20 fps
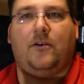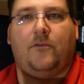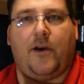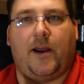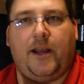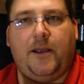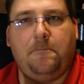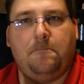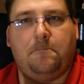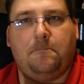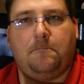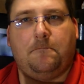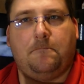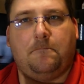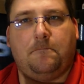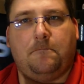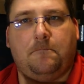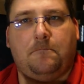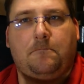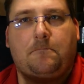Ready?
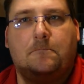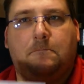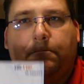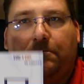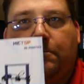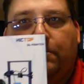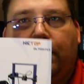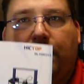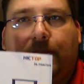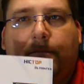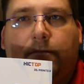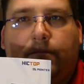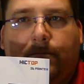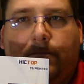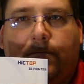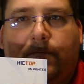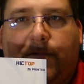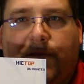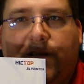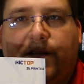
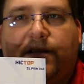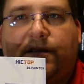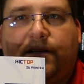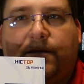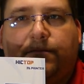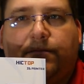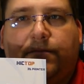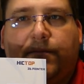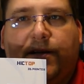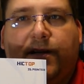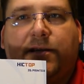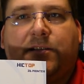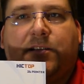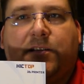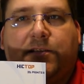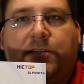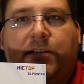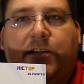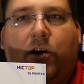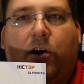This is the
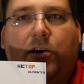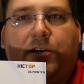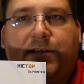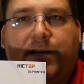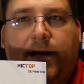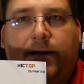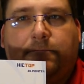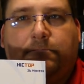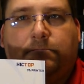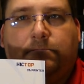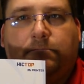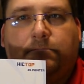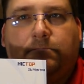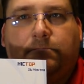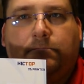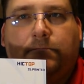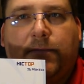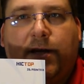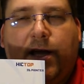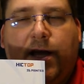CR10.
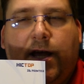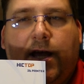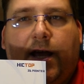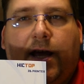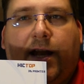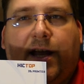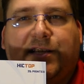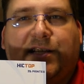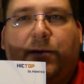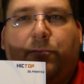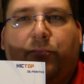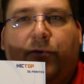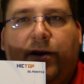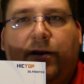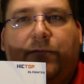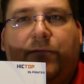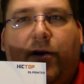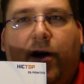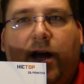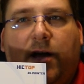It has a
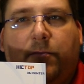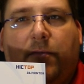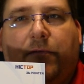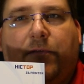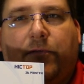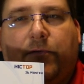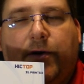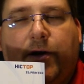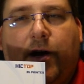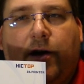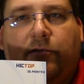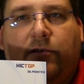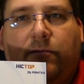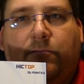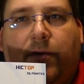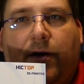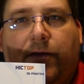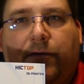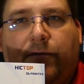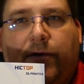print volume of
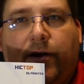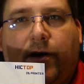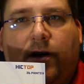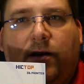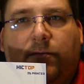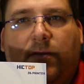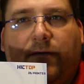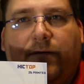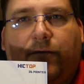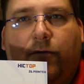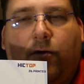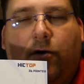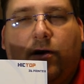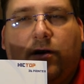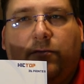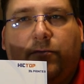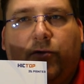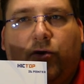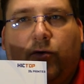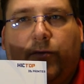300 by 300 by
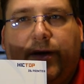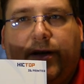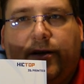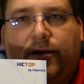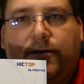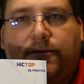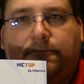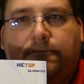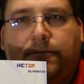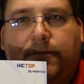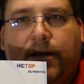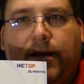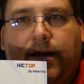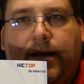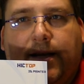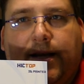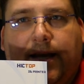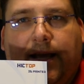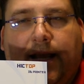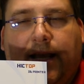400 millimeters.
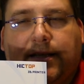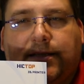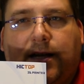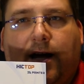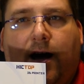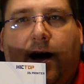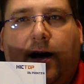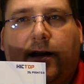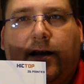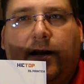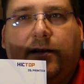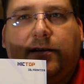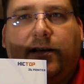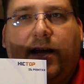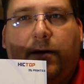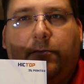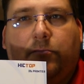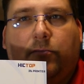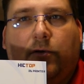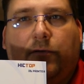It has a hot end
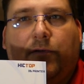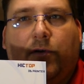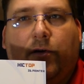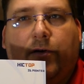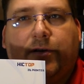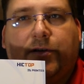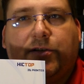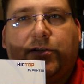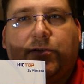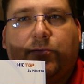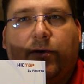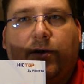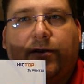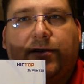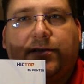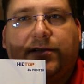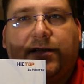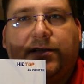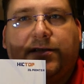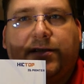capable of going to
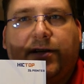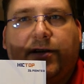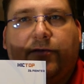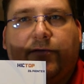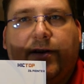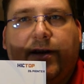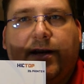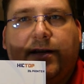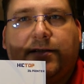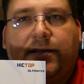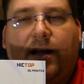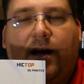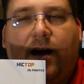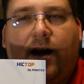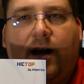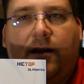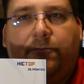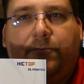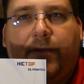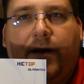260 degrees and a
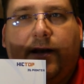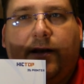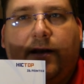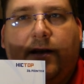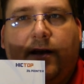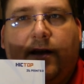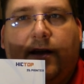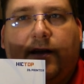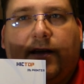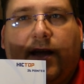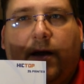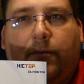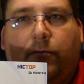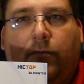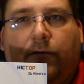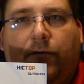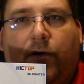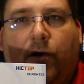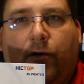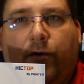hot bed
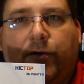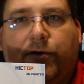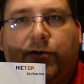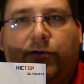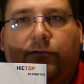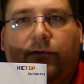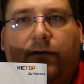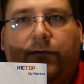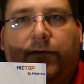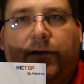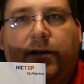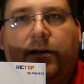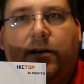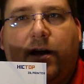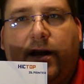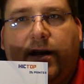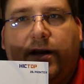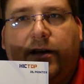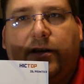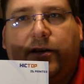capable of going to roughly
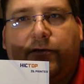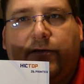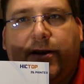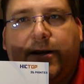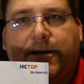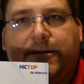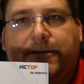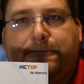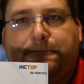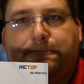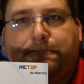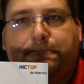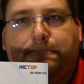90 degrees.